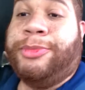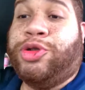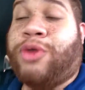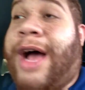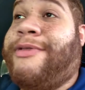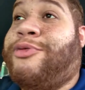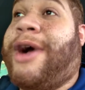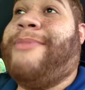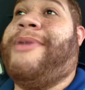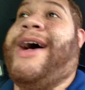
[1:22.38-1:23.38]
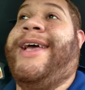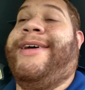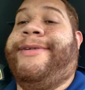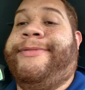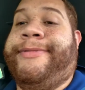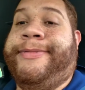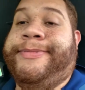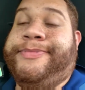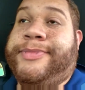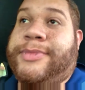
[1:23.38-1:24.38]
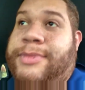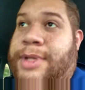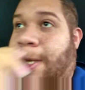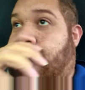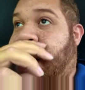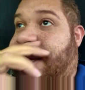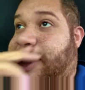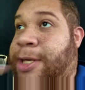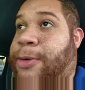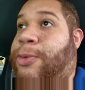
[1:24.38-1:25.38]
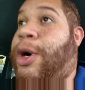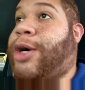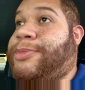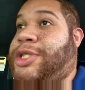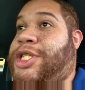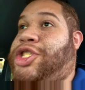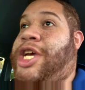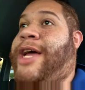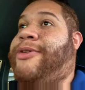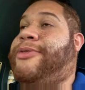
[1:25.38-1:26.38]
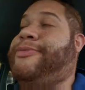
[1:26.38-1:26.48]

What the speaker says: Driving right by it. So, welcome to the channel.